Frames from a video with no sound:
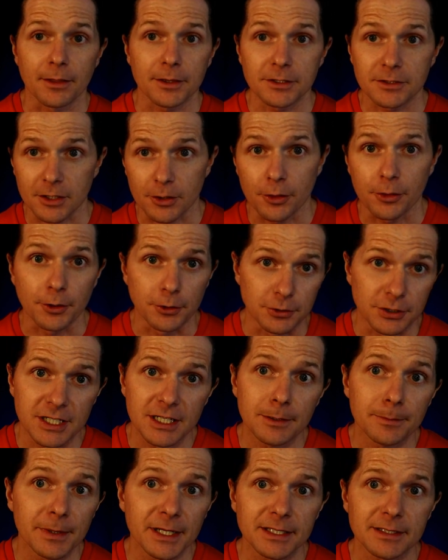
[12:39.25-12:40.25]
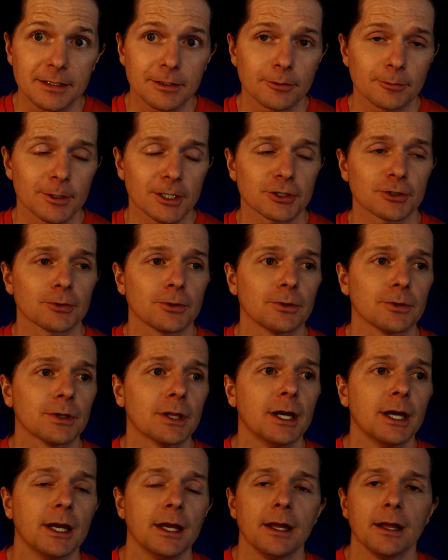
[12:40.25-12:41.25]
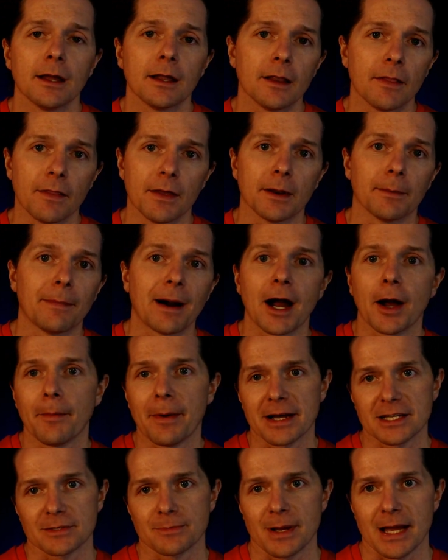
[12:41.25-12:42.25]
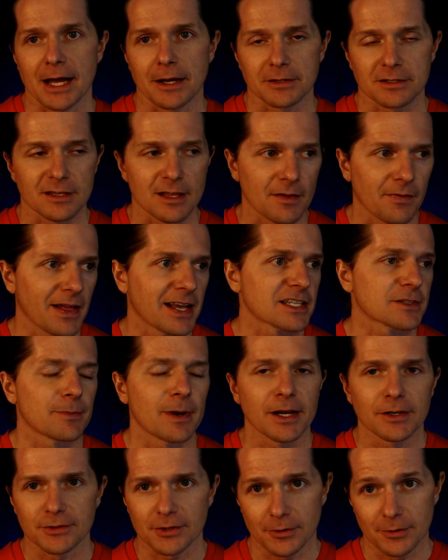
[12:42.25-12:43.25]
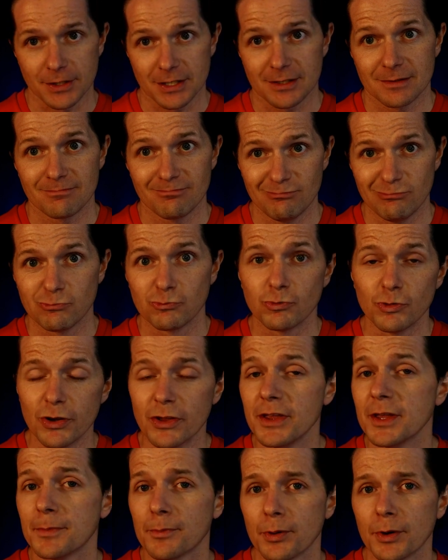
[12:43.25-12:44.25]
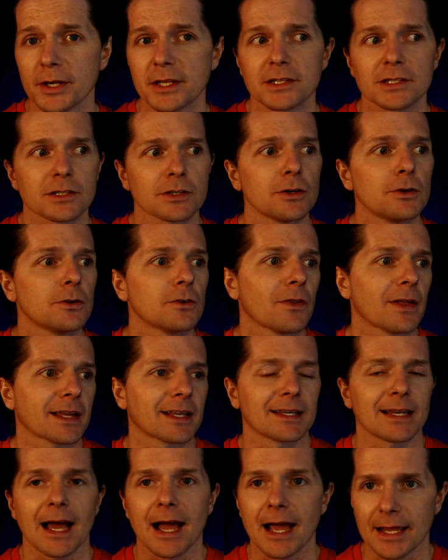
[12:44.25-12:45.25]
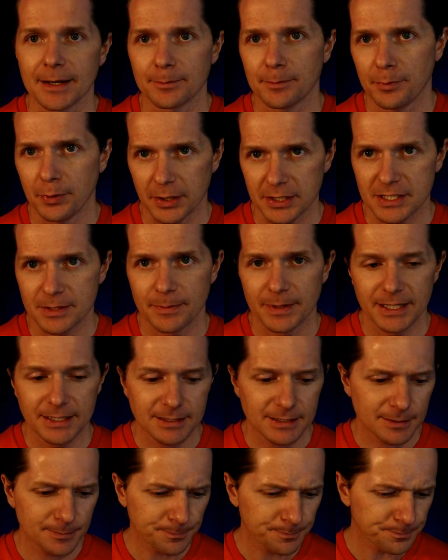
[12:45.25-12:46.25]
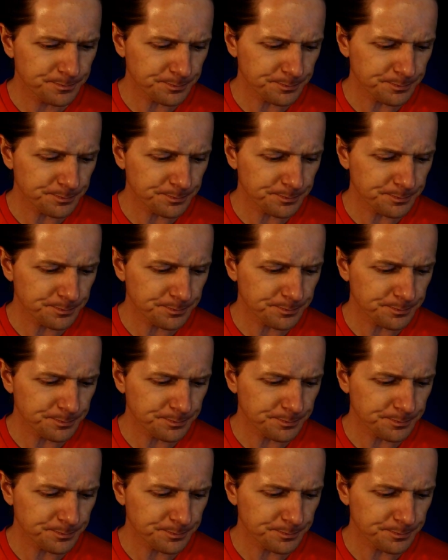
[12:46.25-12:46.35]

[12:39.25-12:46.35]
It's like 13 minutes at threshold, and then a mile back to my house. And that last mile is always really pretty slow, like 9+ minutes.